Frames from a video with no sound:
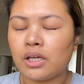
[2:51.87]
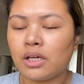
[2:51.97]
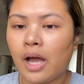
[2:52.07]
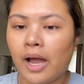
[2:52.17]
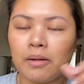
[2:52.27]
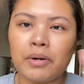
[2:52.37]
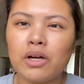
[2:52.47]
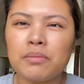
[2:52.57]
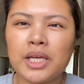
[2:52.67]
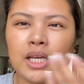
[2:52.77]
eyebrow
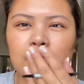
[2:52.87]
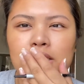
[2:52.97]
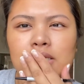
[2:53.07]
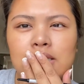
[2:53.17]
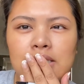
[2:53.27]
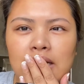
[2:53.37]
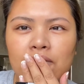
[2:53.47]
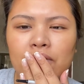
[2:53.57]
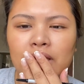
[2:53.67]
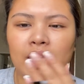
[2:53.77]
because I
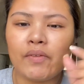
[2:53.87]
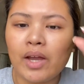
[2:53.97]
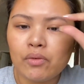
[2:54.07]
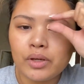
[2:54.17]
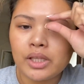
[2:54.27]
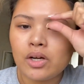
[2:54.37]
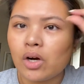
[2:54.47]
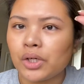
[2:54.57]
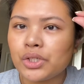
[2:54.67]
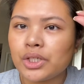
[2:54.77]
feel like if I really
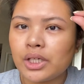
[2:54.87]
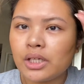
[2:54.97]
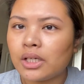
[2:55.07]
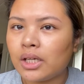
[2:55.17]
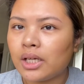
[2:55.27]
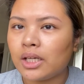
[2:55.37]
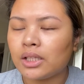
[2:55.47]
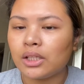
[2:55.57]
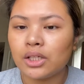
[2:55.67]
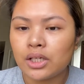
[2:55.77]
arch it, it
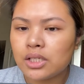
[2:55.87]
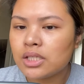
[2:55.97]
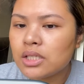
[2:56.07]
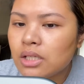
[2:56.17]
looks